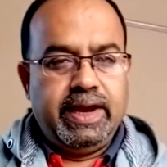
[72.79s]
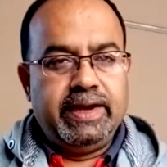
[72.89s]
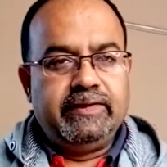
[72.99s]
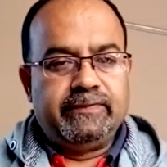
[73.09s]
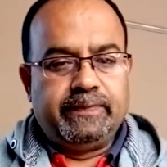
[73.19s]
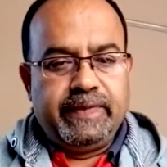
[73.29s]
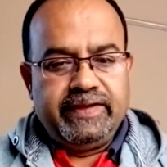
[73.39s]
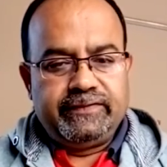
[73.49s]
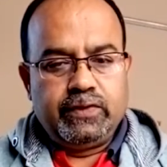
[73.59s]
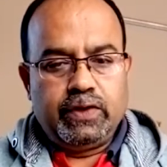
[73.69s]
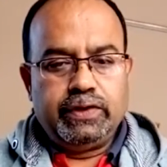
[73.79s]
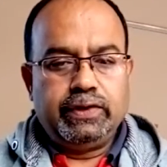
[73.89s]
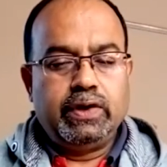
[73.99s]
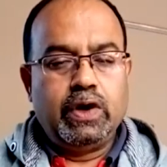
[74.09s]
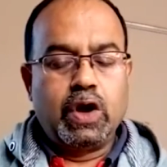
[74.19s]
It is based
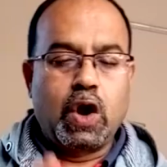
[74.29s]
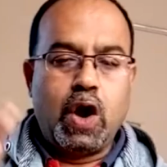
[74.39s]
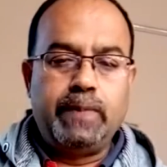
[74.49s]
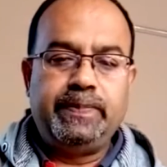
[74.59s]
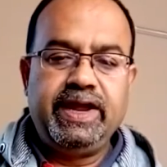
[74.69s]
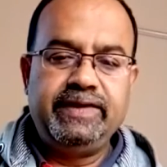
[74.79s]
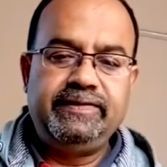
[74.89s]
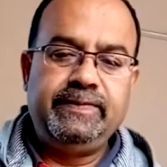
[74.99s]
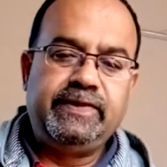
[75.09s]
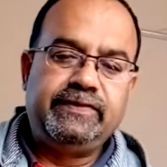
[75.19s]
on comprehensive